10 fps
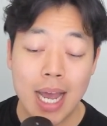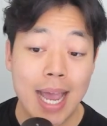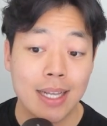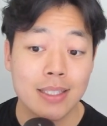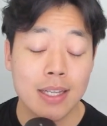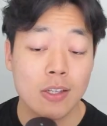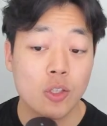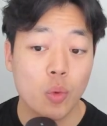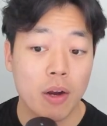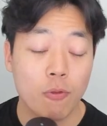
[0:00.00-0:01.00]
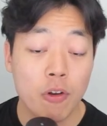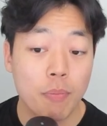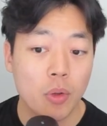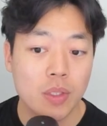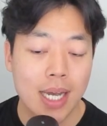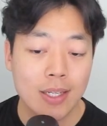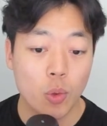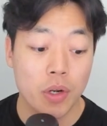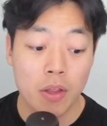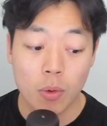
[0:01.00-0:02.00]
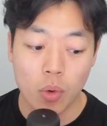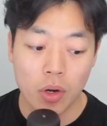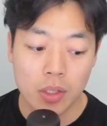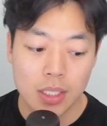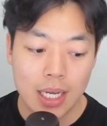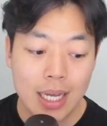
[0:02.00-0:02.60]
I can take the square root of both sides, or in other words,